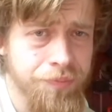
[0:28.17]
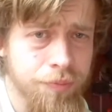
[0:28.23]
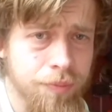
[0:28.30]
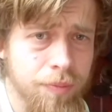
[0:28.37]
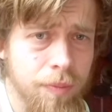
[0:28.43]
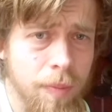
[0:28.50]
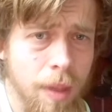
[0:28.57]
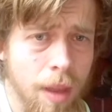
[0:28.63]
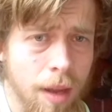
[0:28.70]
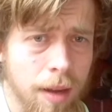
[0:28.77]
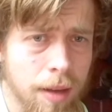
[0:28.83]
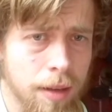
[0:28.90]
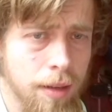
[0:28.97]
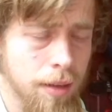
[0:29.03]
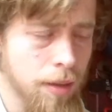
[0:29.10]

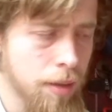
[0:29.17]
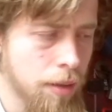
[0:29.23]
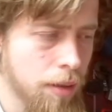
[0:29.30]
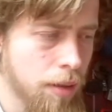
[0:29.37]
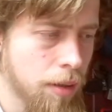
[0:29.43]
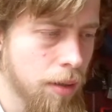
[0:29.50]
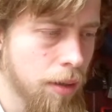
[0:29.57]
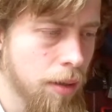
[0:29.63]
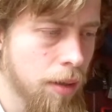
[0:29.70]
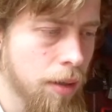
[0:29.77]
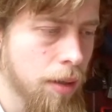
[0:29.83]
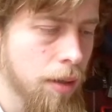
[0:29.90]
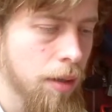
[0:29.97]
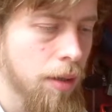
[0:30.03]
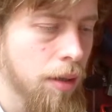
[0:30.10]

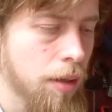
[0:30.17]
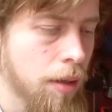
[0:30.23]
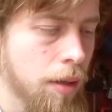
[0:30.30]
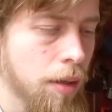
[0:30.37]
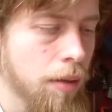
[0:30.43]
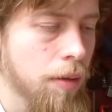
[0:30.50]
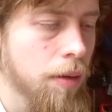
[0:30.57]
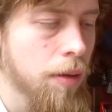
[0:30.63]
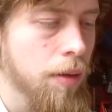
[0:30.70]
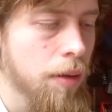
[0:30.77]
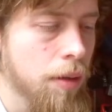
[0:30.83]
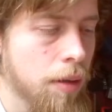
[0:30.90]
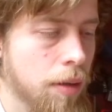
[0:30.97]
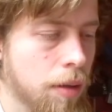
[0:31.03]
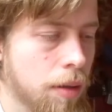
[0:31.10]

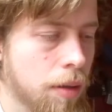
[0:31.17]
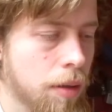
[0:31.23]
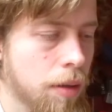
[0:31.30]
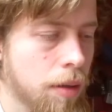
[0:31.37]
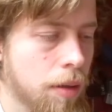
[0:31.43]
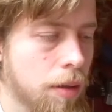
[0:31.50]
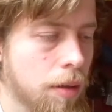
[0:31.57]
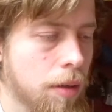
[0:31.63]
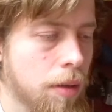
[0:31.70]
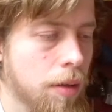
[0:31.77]
(silence)